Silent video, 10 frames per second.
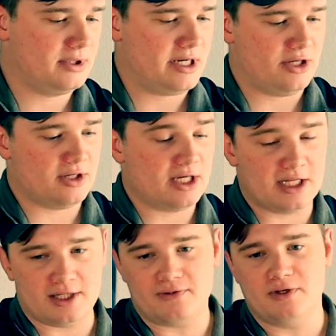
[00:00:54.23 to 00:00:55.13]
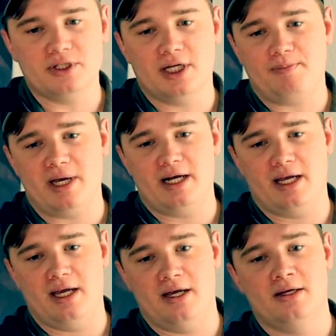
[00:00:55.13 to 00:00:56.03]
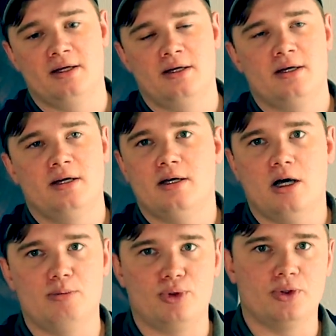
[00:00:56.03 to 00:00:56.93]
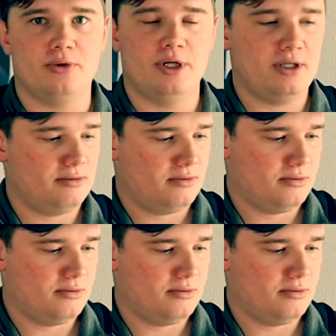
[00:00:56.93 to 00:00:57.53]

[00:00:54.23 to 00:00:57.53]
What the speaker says: now you can get this filled up at a brewery